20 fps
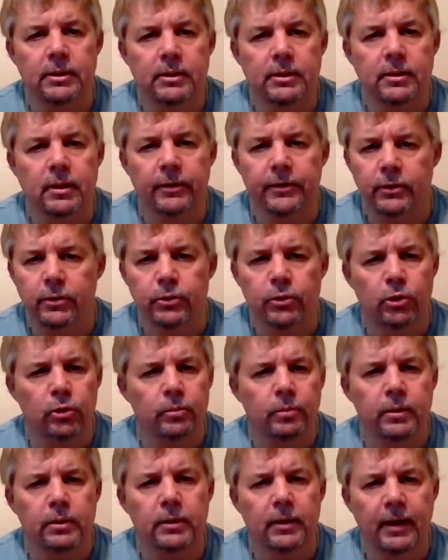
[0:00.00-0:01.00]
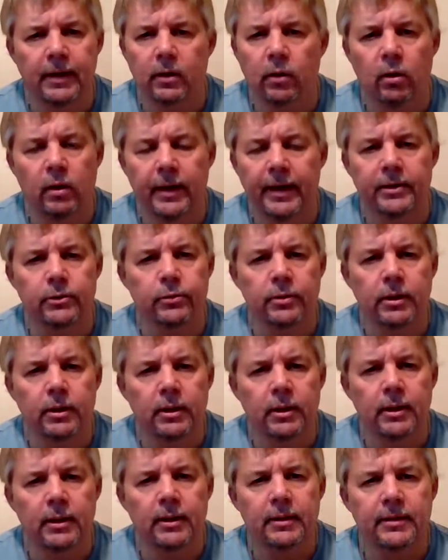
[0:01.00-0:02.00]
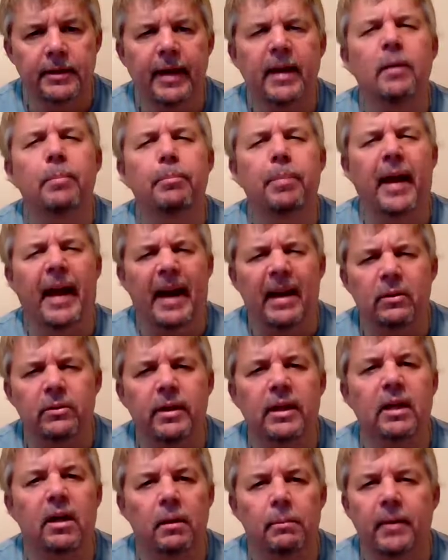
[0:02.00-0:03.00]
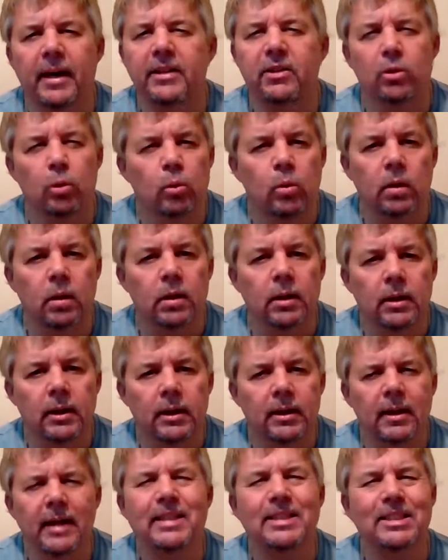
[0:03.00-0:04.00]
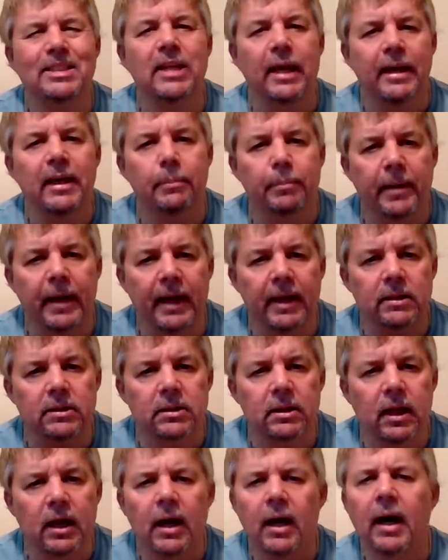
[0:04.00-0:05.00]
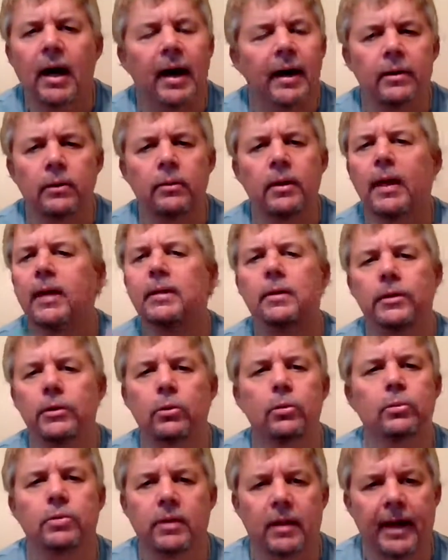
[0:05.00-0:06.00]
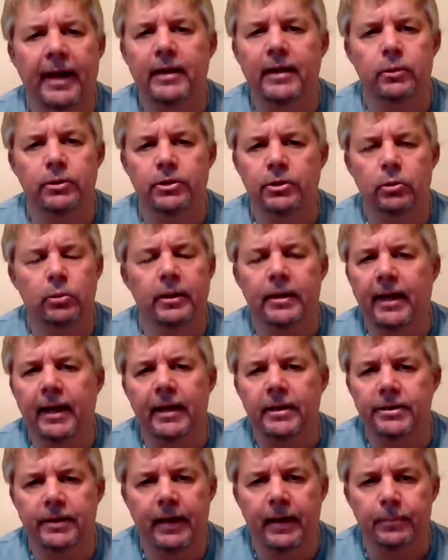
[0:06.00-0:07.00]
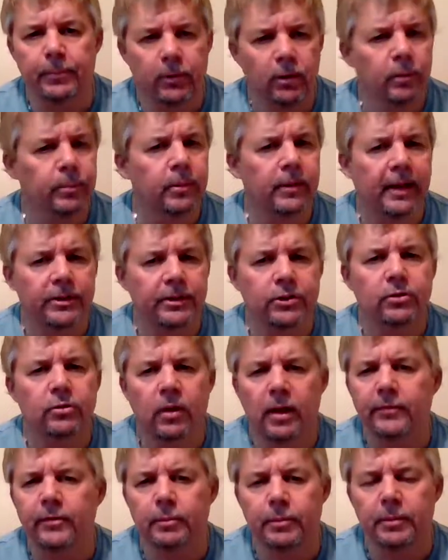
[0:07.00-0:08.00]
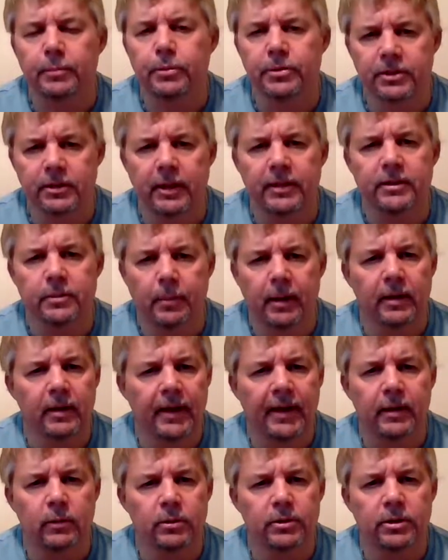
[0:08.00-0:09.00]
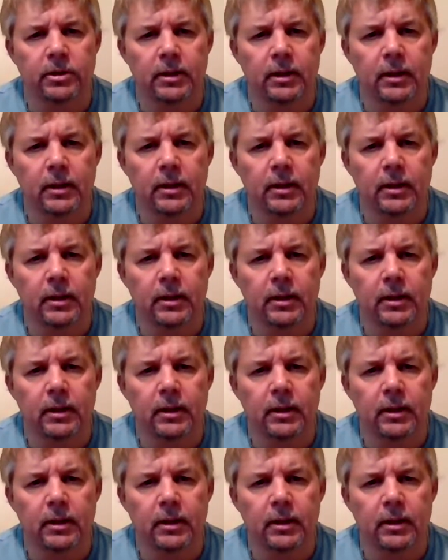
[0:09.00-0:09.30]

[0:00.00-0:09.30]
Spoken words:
On the YouTube, I call Hatred. They are pounding on my door like psychopaths. I do not use language to engage in hyperbole. I strive to be precise in my language.